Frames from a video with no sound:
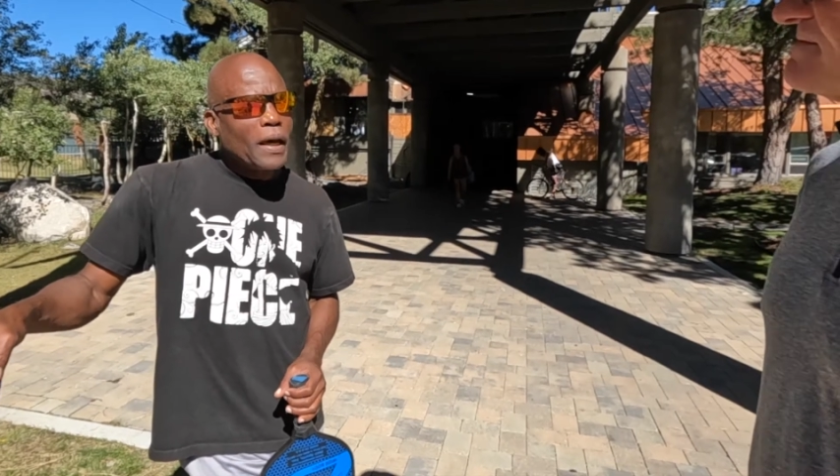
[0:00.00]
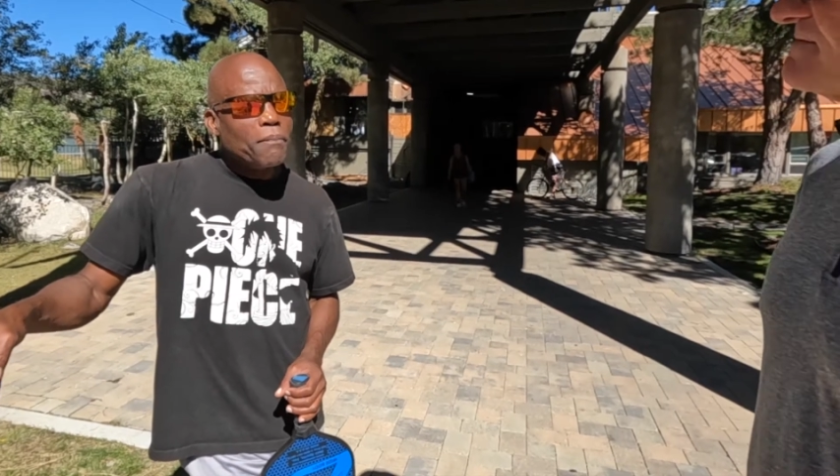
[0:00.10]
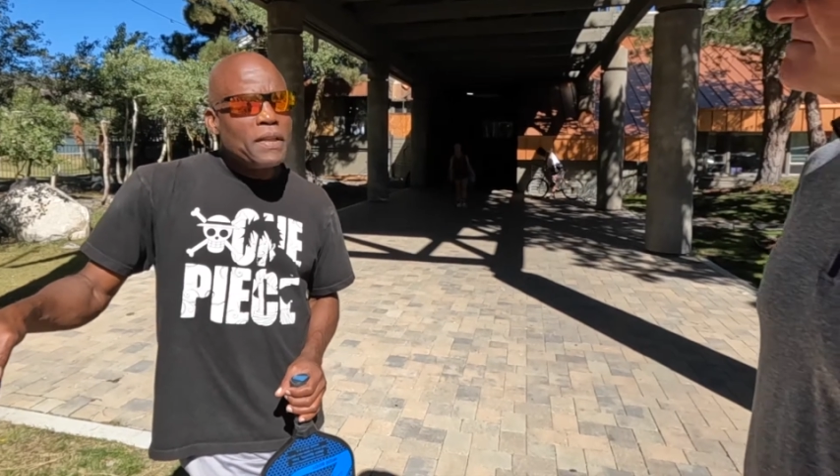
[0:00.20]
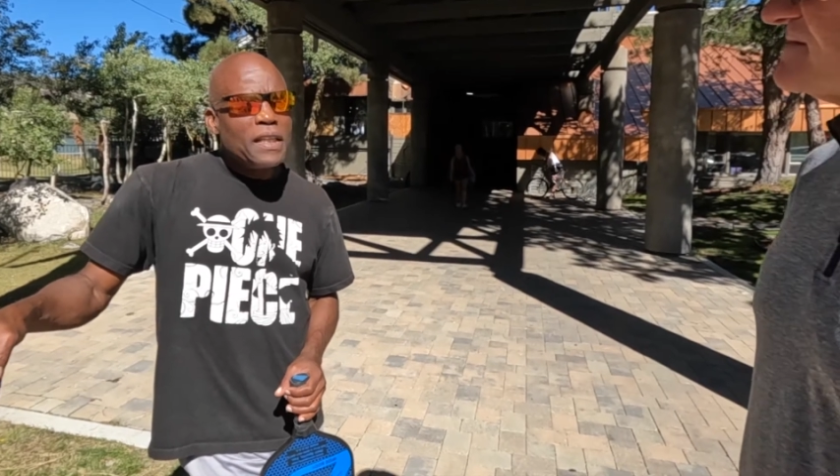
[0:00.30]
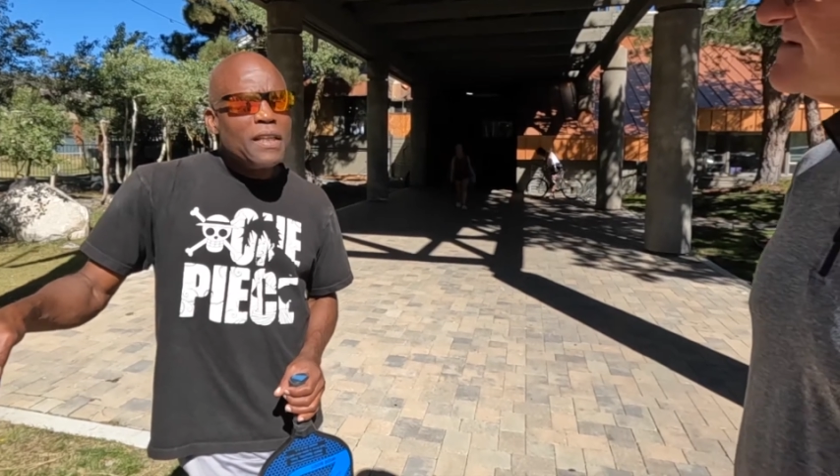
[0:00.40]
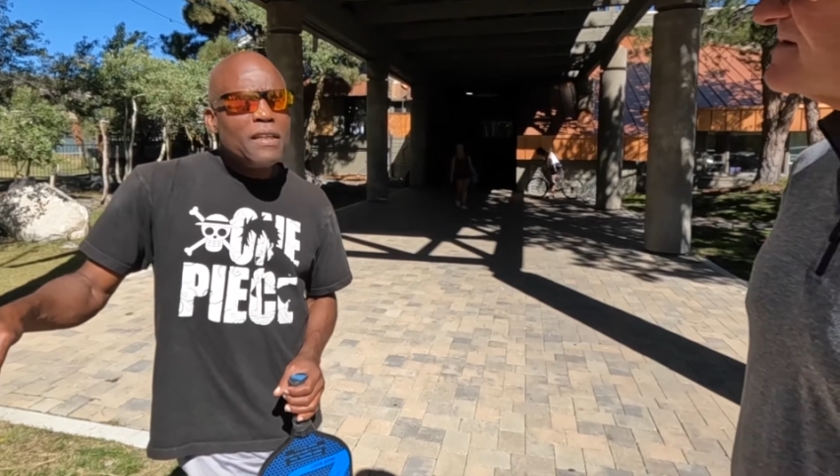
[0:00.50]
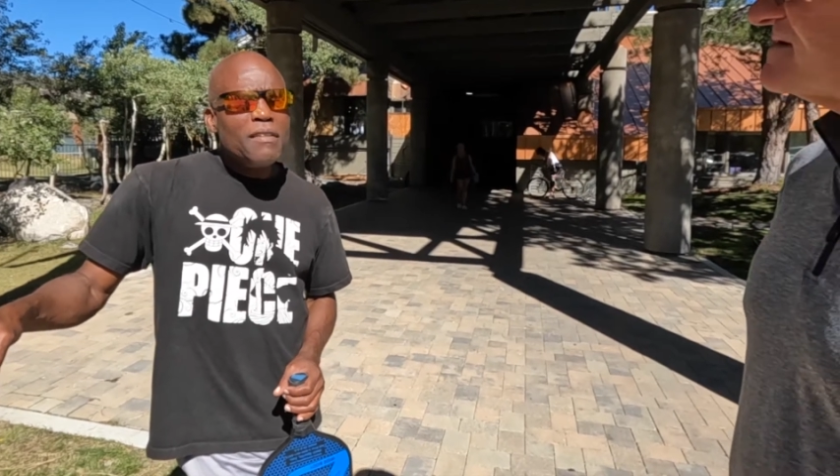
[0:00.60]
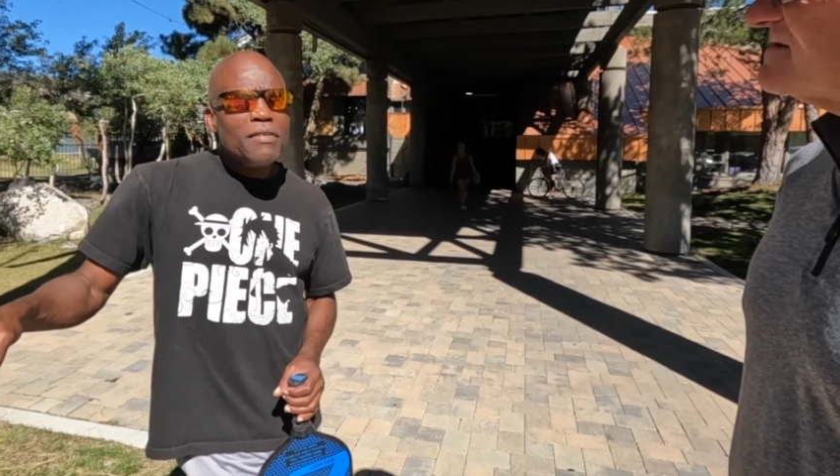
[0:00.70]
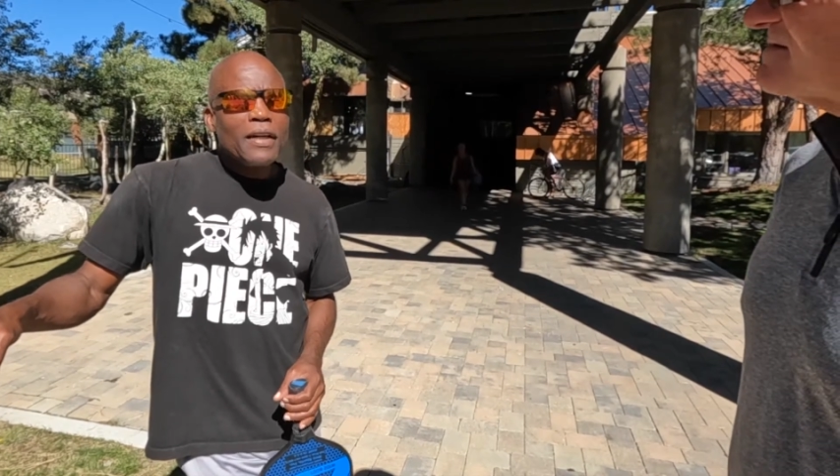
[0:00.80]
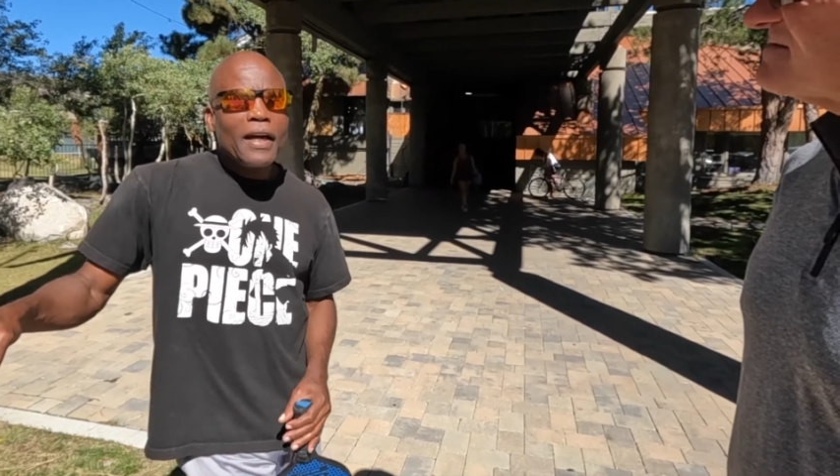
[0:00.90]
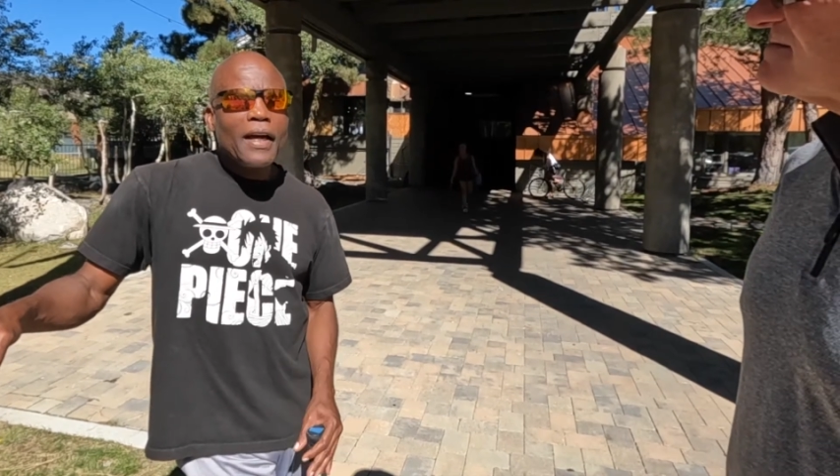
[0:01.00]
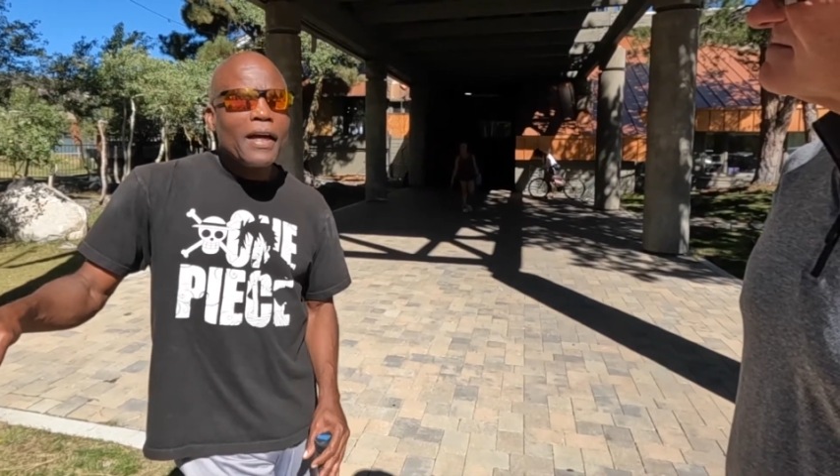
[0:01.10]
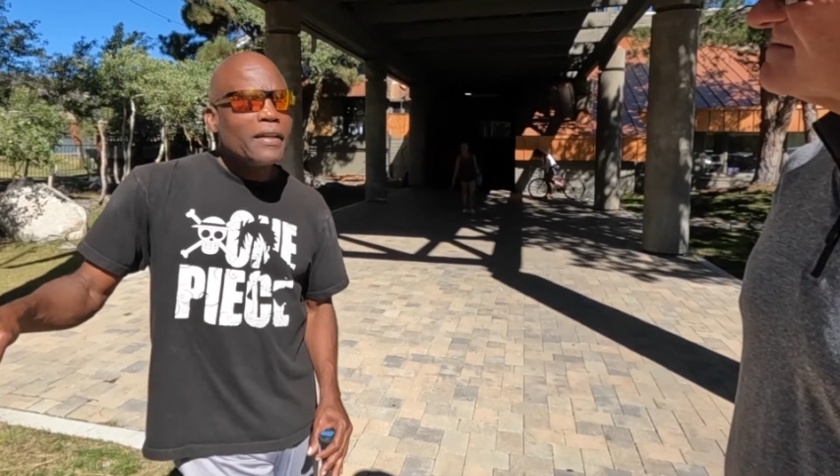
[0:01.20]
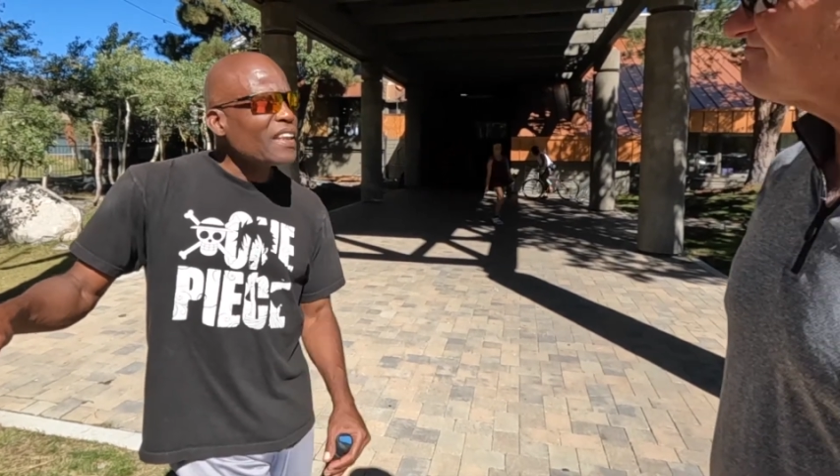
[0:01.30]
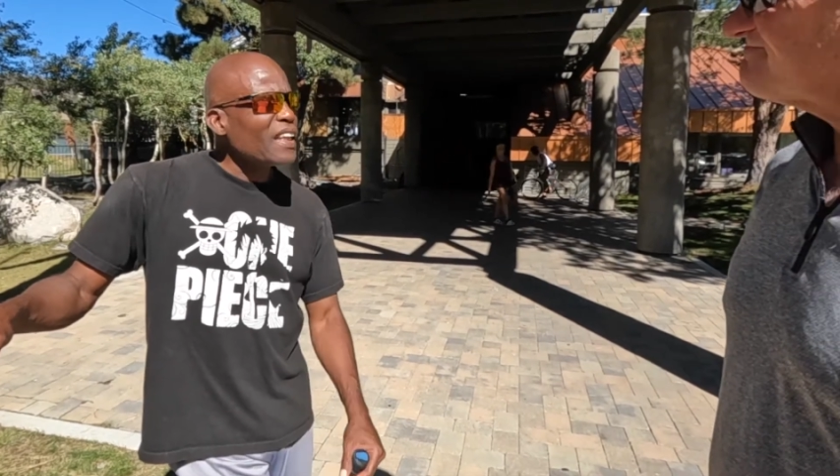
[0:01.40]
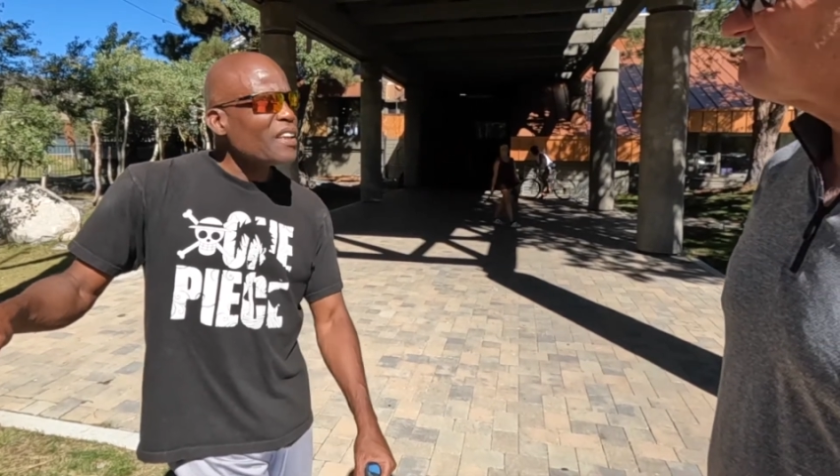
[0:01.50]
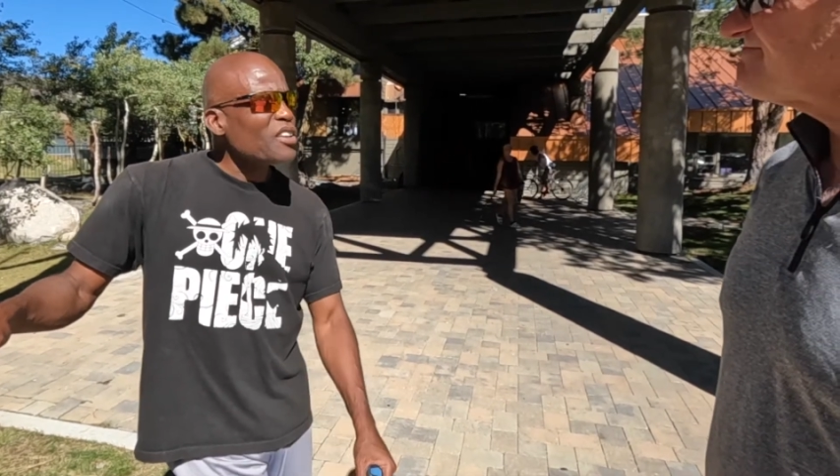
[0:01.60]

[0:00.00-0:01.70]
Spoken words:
I think